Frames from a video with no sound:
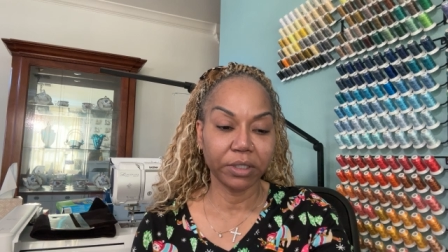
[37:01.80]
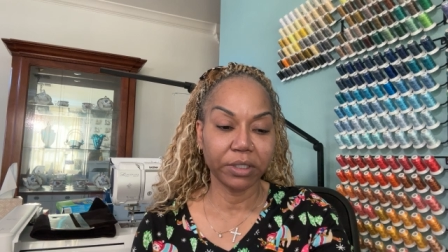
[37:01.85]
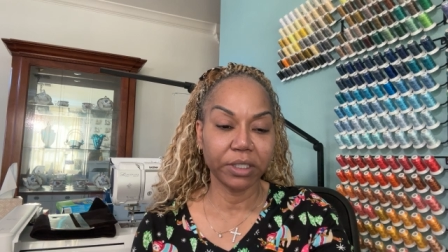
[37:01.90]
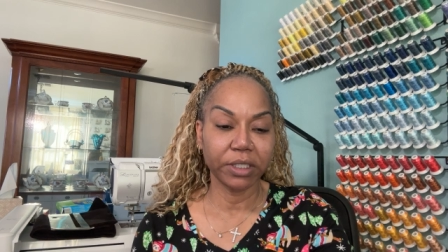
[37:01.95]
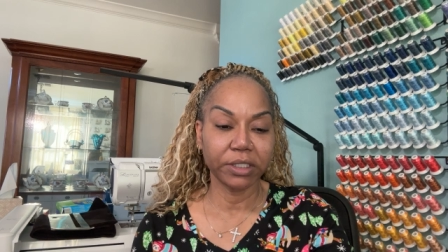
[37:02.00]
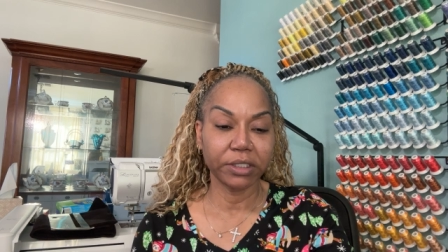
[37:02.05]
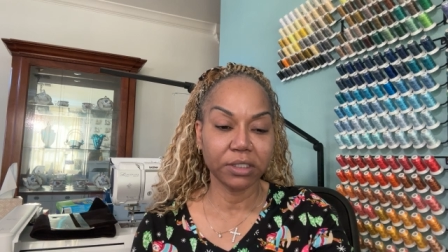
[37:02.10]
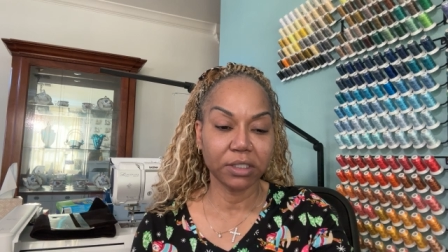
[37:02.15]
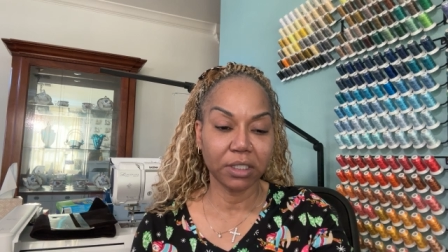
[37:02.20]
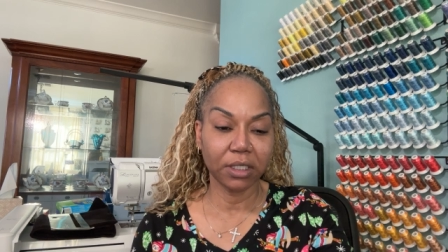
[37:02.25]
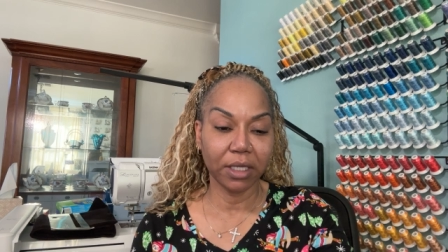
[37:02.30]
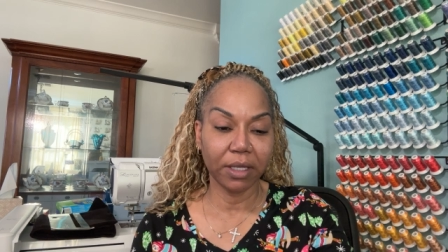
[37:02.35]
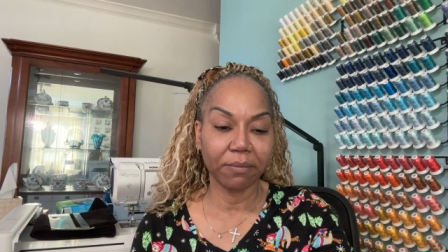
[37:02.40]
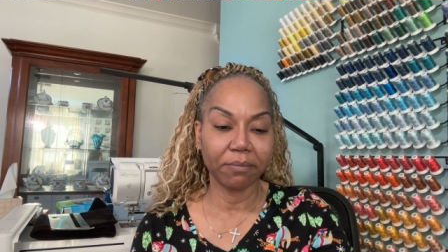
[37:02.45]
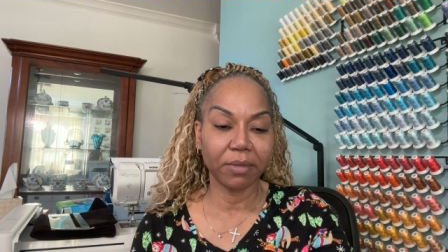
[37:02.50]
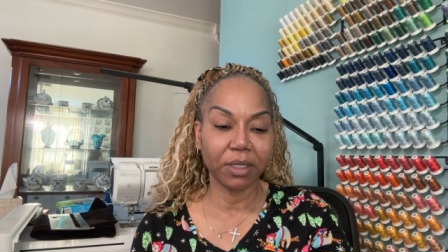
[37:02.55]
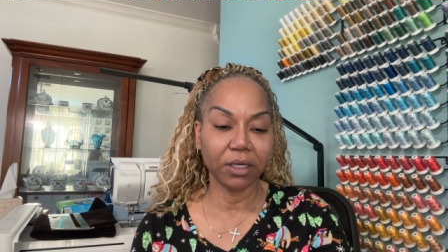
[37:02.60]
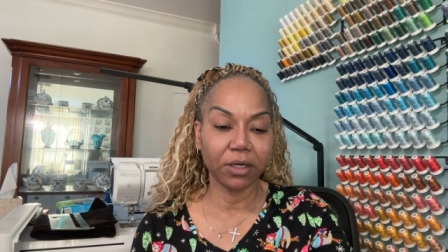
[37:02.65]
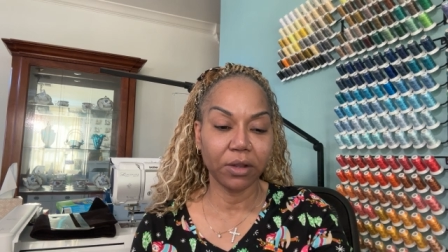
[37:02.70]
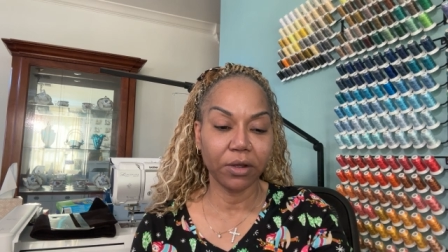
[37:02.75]
needs to let
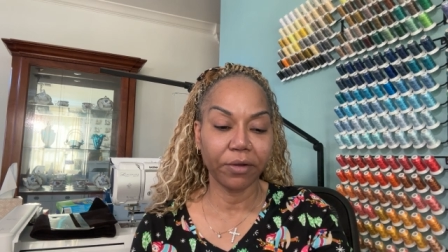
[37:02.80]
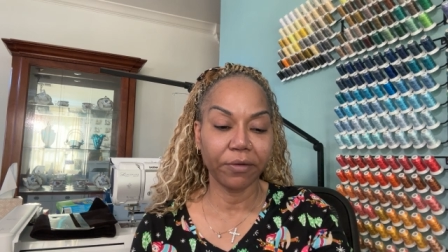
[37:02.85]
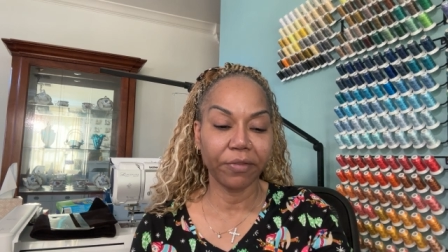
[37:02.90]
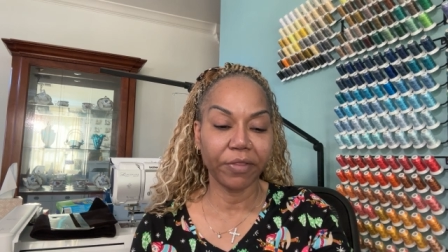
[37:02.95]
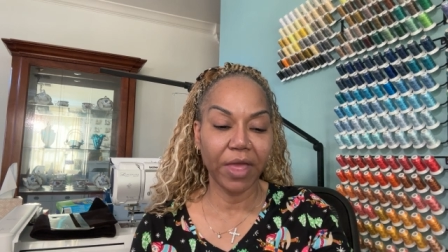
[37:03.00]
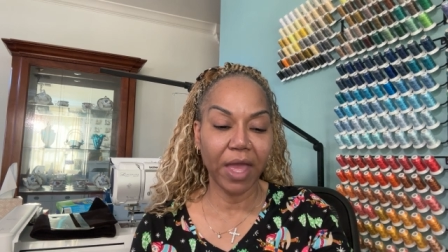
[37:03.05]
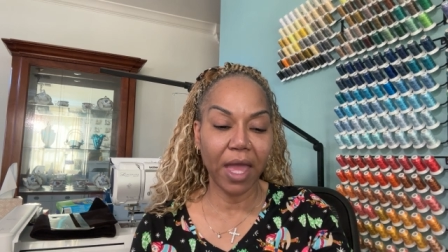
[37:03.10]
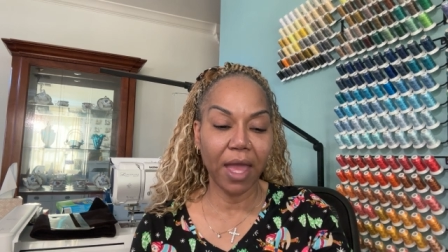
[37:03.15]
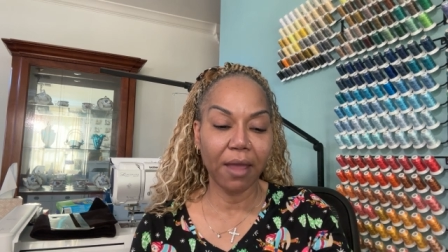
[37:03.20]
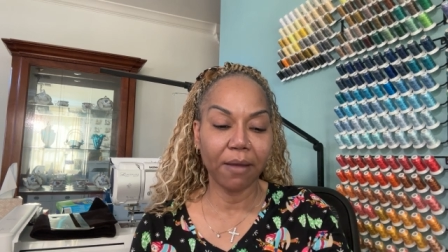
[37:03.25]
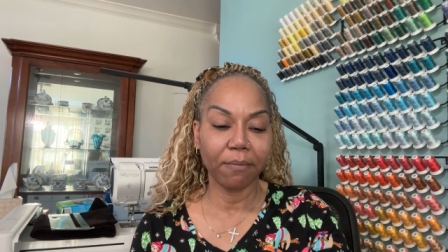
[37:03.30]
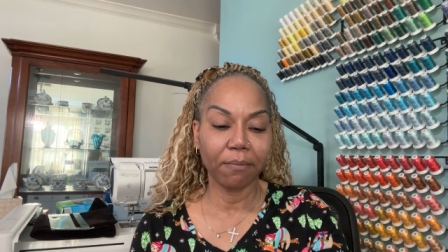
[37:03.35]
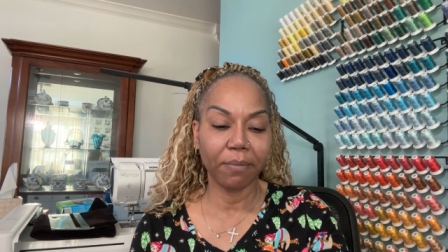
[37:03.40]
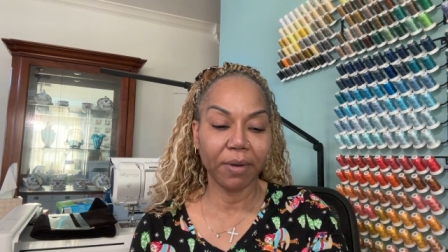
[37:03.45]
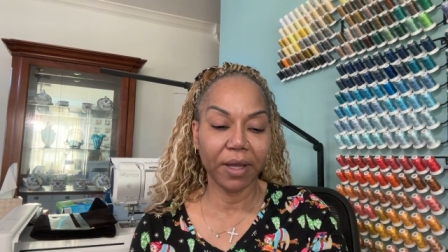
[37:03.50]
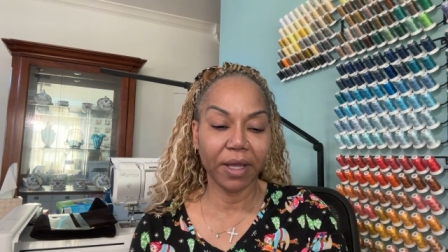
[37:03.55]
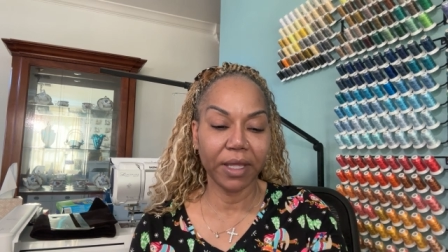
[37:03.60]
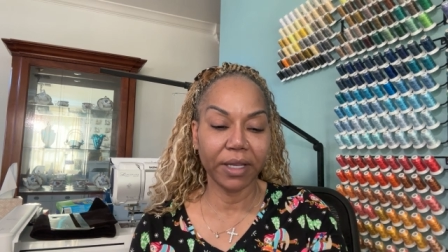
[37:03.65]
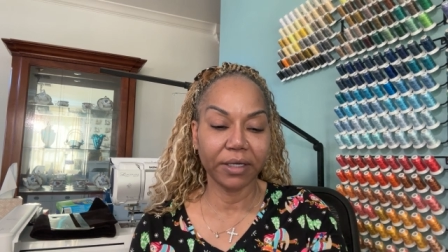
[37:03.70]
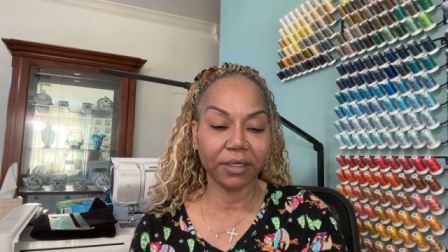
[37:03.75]
me know that.
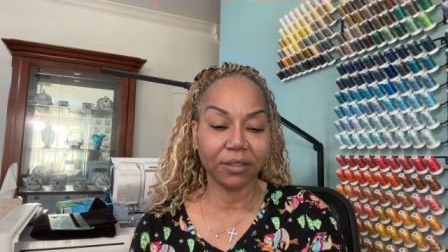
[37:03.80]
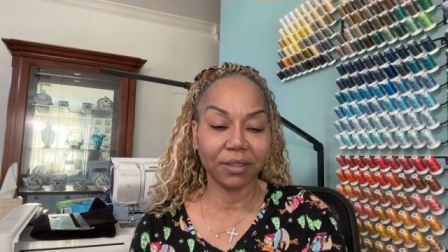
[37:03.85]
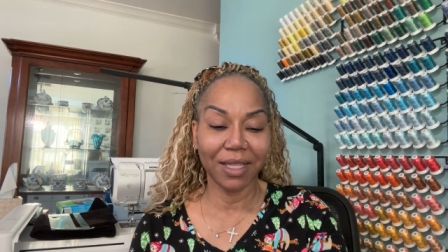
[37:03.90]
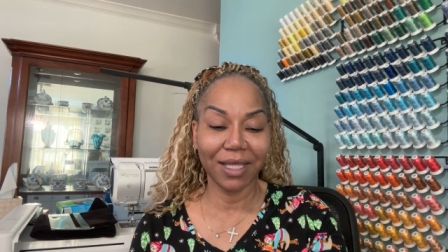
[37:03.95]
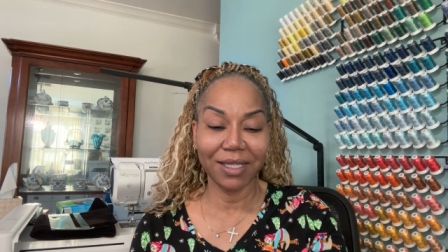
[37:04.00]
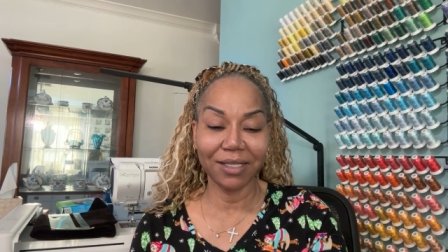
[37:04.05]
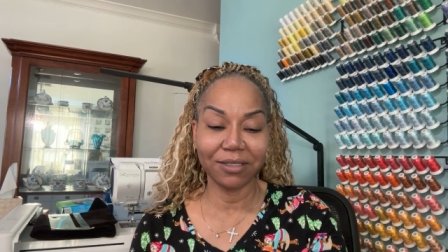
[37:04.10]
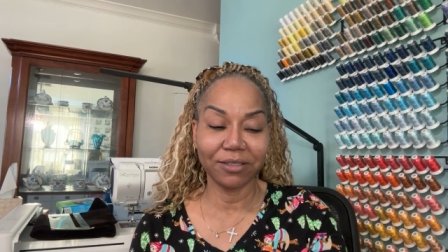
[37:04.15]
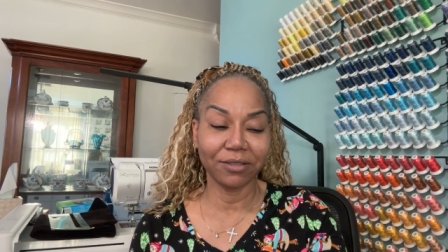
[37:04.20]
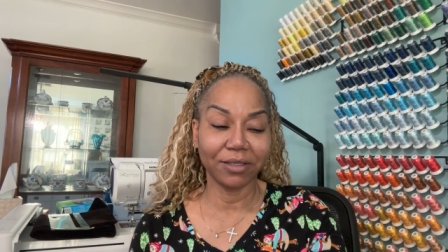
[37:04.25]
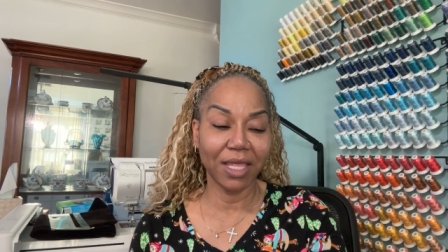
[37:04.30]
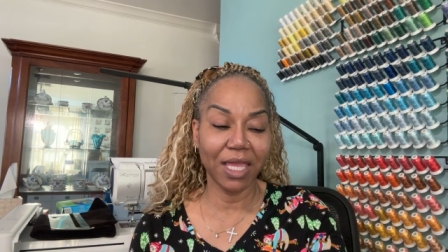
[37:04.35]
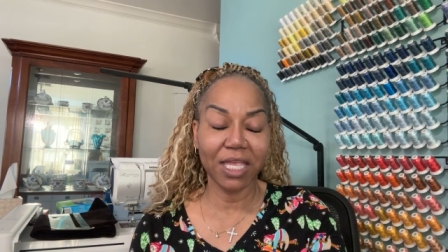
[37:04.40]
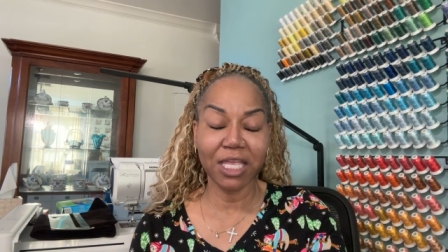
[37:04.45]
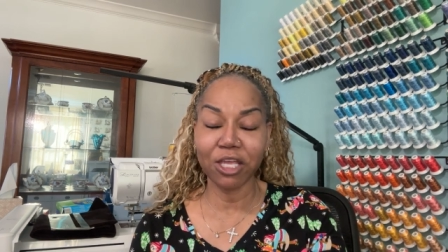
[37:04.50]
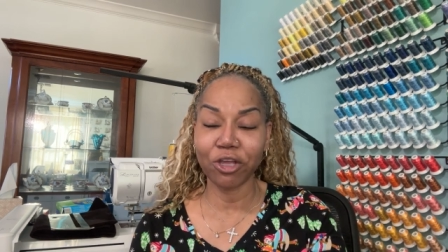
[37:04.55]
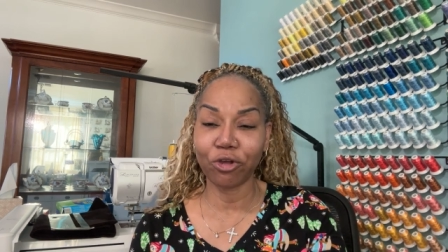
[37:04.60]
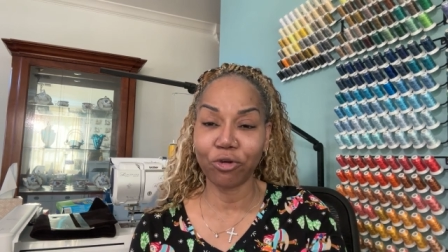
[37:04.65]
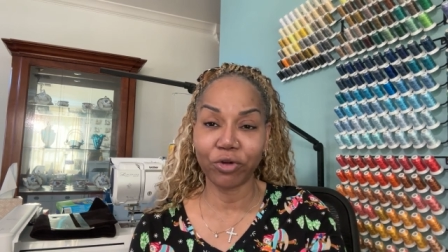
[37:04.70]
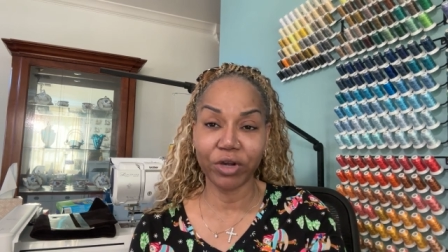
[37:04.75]
But they
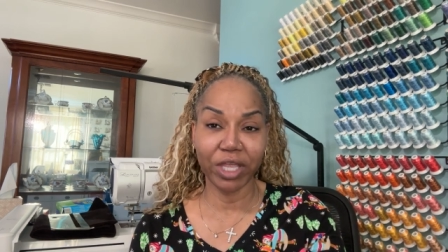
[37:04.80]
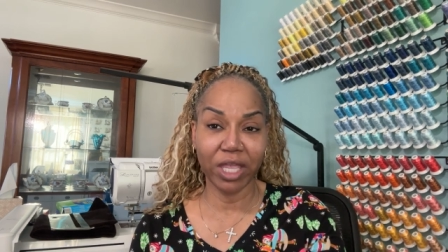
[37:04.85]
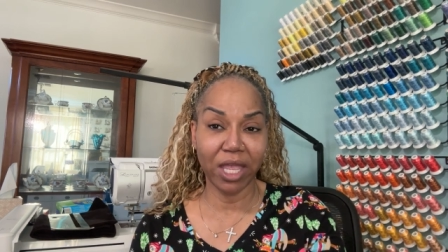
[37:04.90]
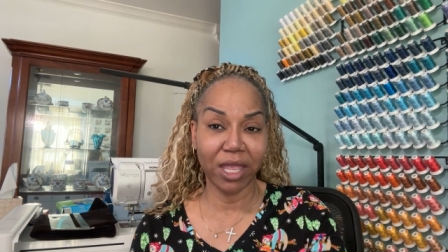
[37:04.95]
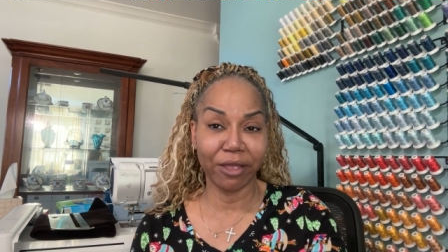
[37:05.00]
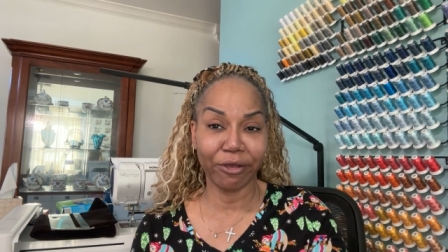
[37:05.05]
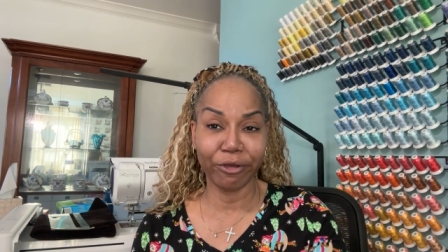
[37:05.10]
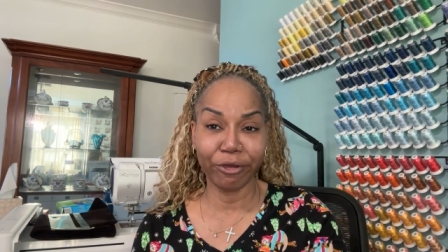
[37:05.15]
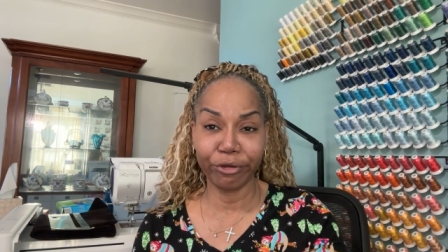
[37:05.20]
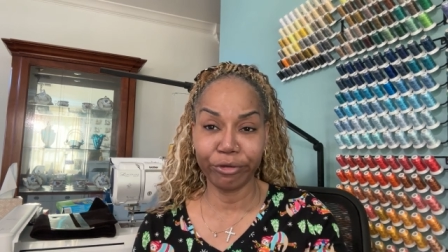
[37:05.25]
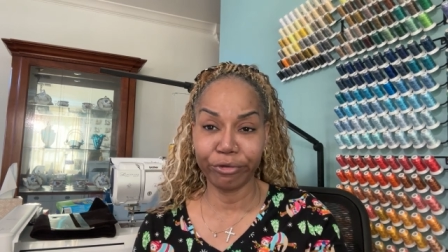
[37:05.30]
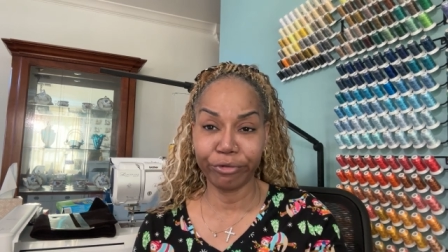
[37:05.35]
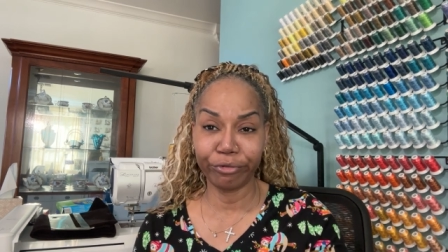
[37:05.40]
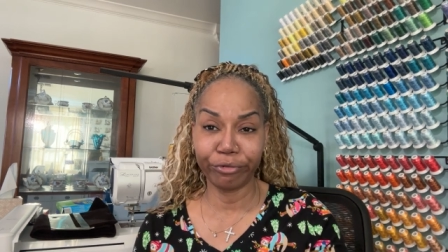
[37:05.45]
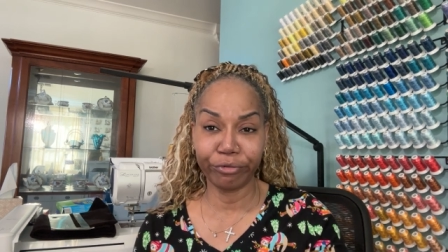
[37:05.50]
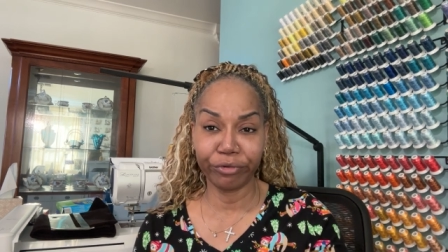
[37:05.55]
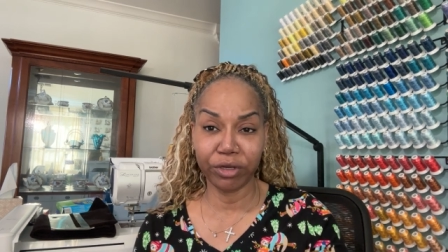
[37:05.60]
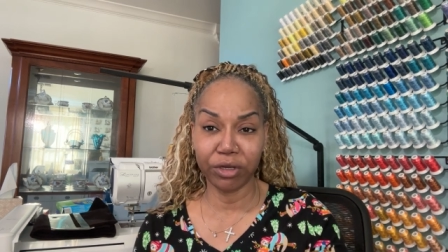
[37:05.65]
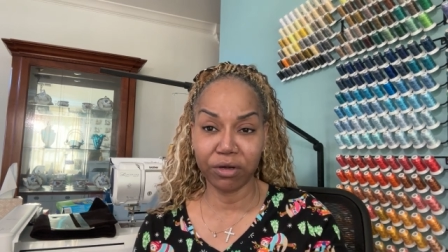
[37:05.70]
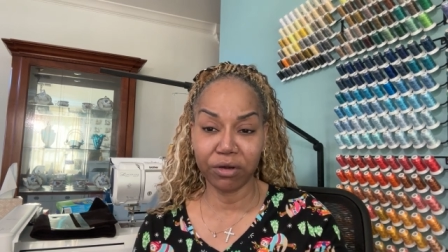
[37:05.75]
could go to Cancun,
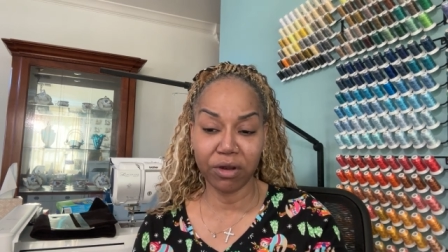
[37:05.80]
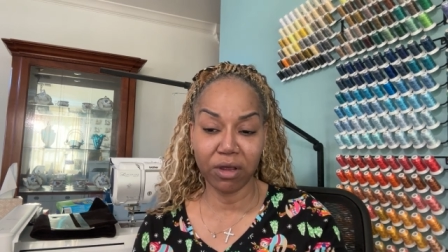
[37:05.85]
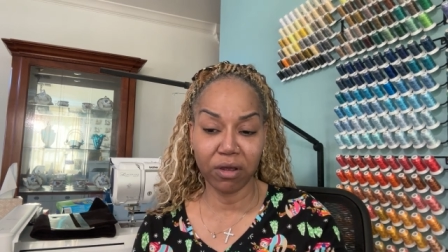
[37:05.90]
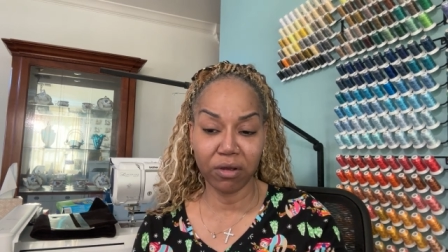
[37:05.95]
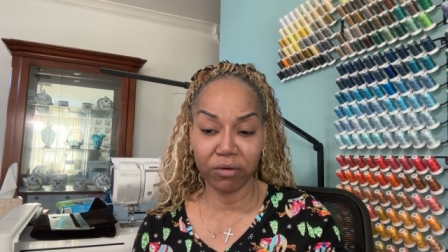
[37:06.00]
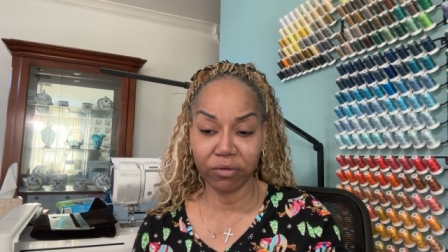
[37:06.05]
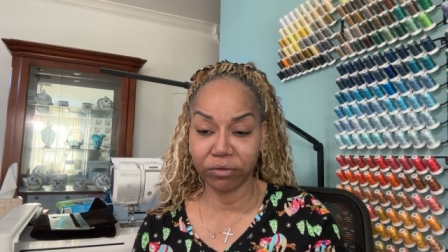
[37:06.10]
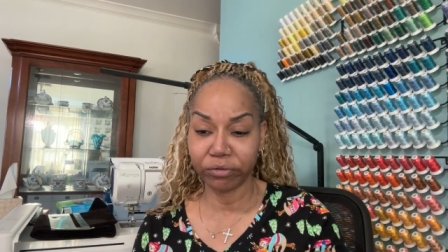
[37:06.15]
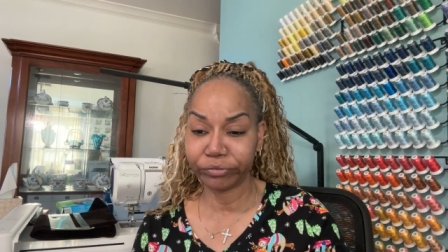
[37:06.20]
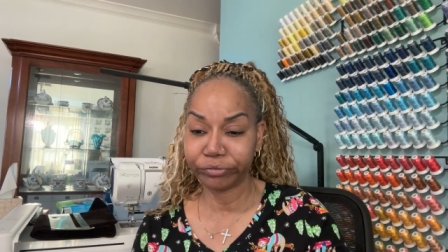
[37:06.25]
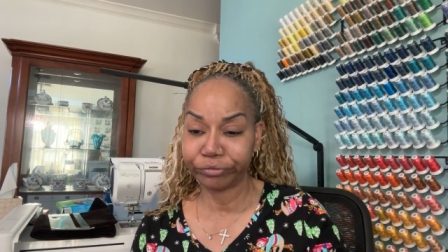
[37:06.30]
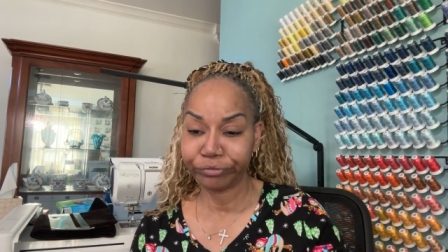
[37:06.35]
you know.